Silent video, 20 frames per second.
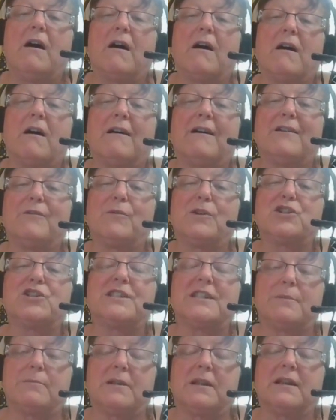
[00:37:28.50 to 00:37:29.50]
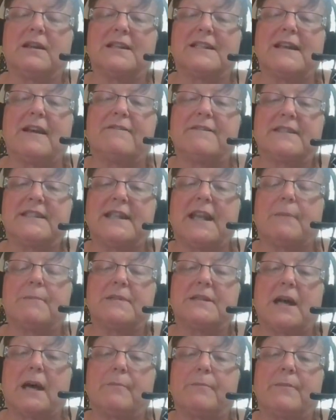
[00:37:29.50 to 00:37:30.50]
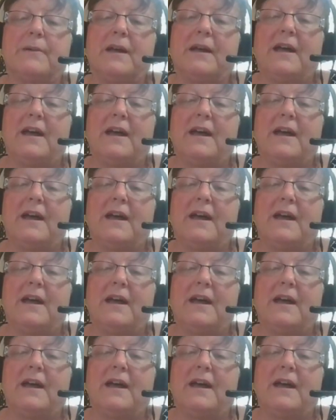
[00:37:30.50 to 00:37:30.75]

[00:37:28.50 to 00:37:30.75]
are in which siblings have stepped up